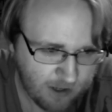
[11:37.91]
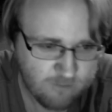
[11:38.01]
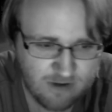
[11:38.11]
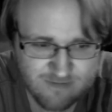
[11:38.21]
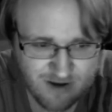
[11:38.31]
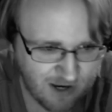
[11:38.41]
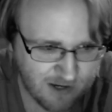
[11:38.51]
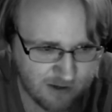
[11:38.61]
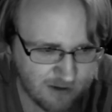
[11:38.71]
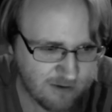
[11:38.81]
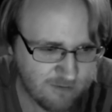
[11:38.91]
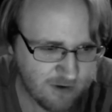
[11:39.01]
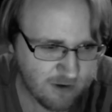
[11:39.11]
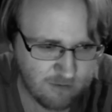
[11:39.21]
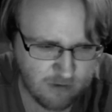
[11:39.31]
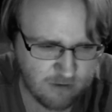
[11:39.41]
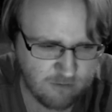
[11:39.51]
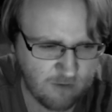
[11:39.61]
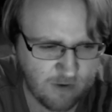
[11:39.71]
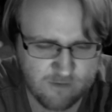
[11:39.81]
I have my mind and
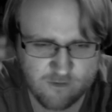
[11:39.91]
my